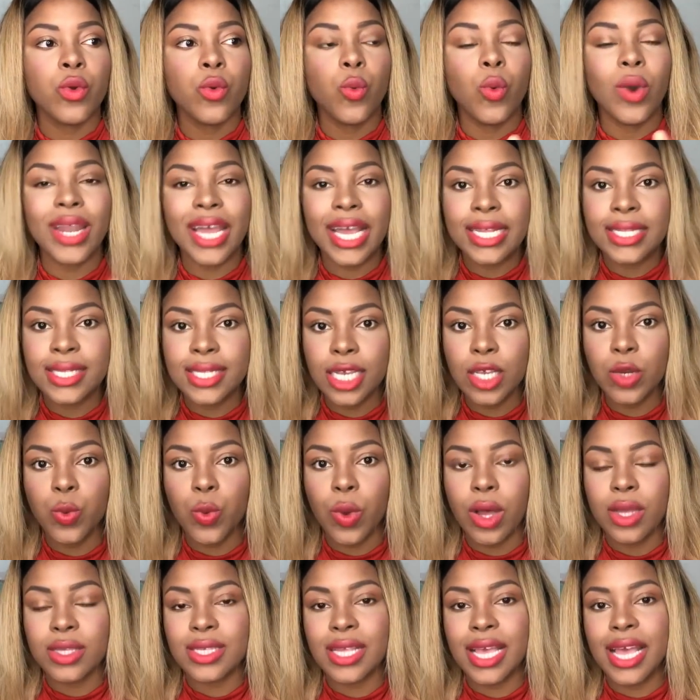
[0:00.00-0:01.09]
what I did
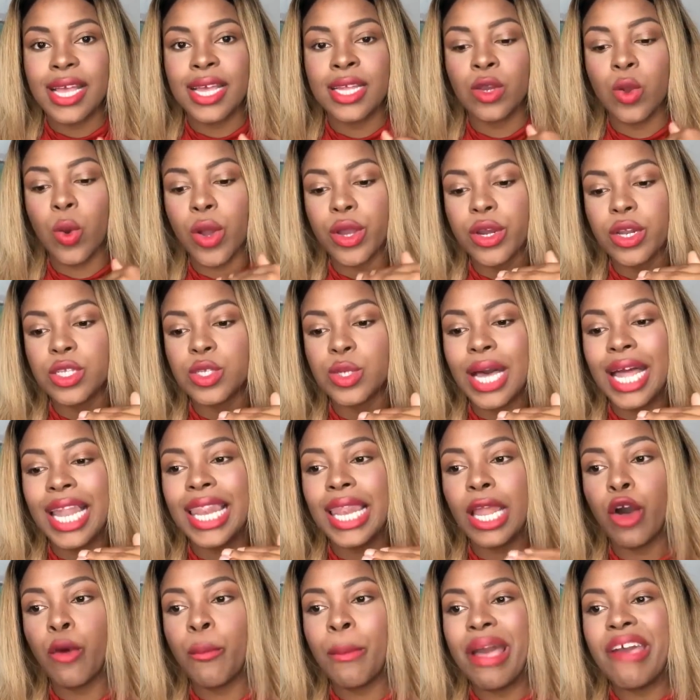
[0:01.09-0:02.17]
was, in order to
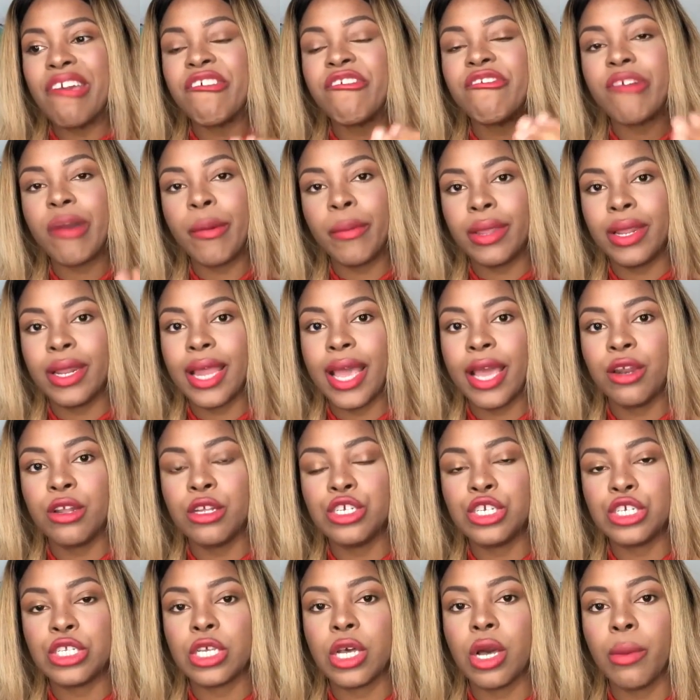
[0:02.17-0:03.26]
allow my feminine
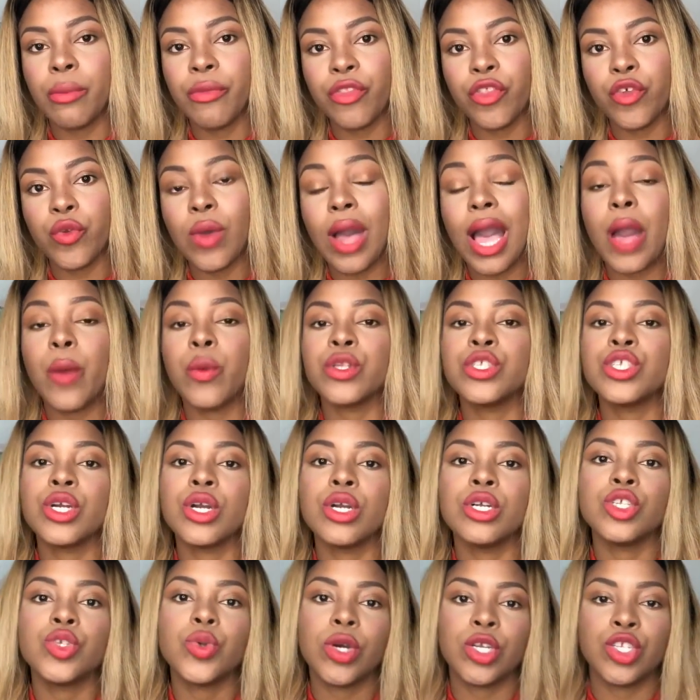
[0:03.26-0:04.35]
energy to come through, I would
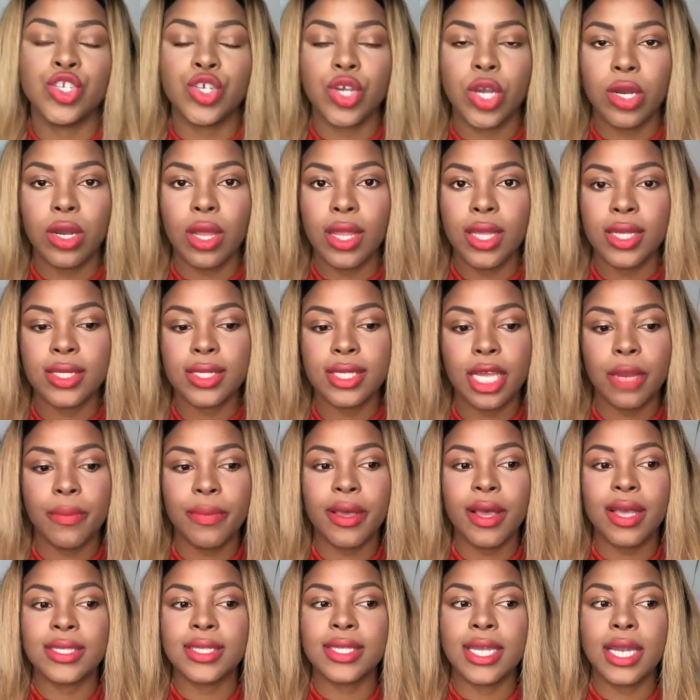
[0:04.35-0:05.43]
turn to a journal instead,
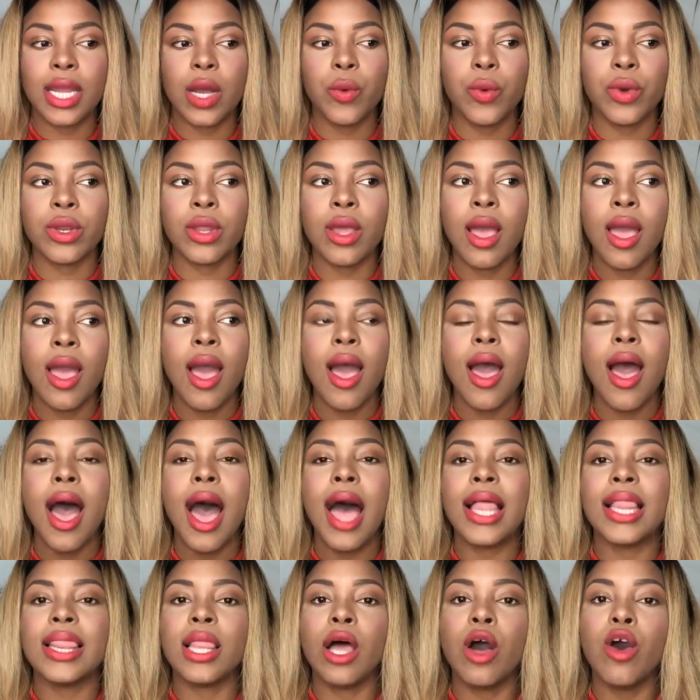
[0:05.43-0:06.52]
because then I would
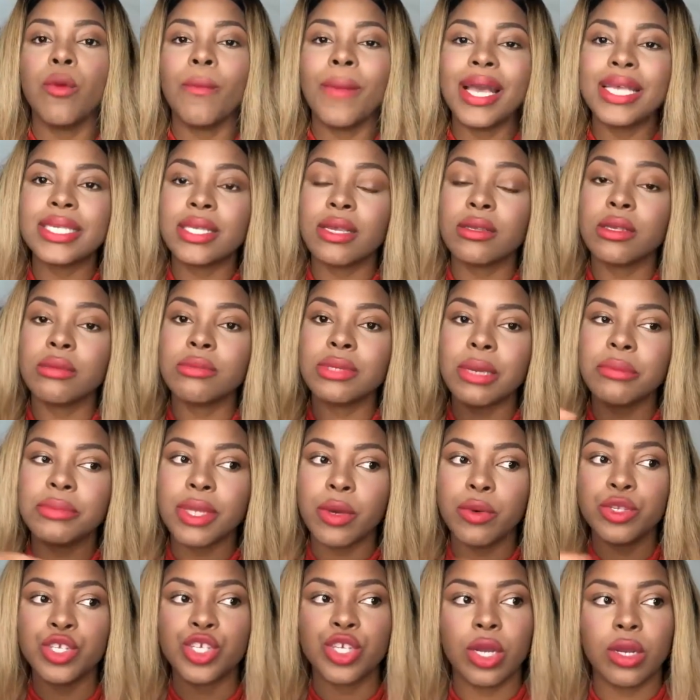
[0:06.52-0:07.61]
allow myself, sometimes I
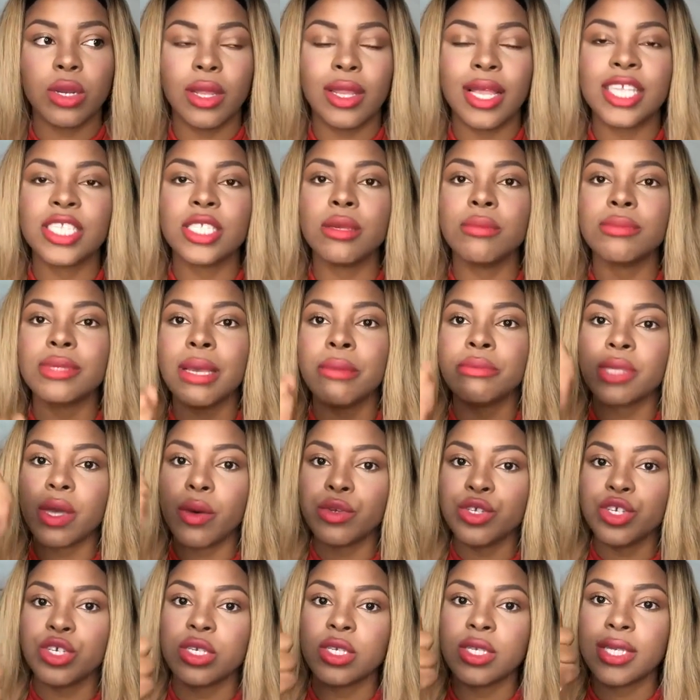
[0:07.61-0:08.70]
would journal, and sometimes I
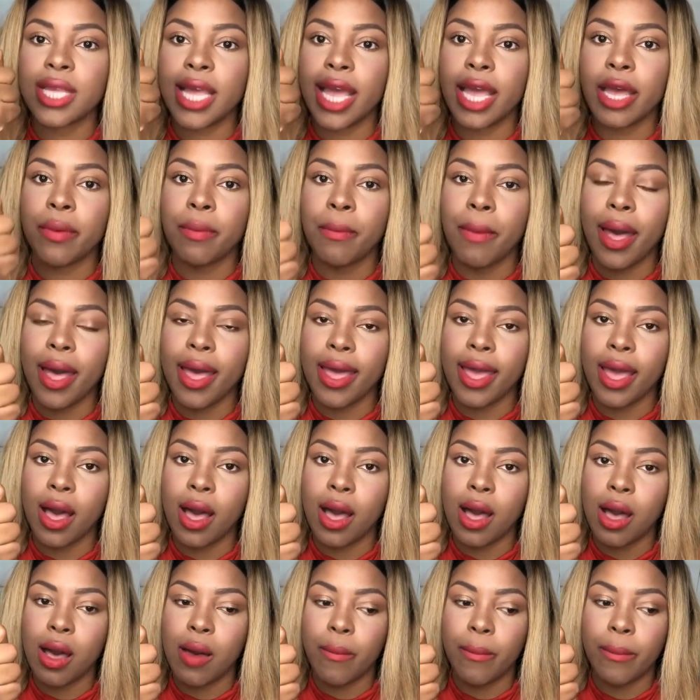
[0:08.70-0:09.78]
would just take
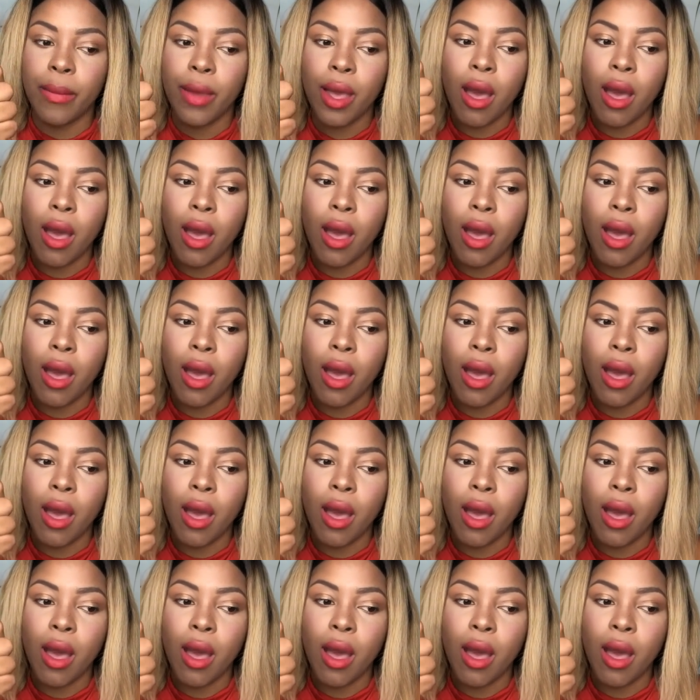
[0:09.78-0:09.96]
my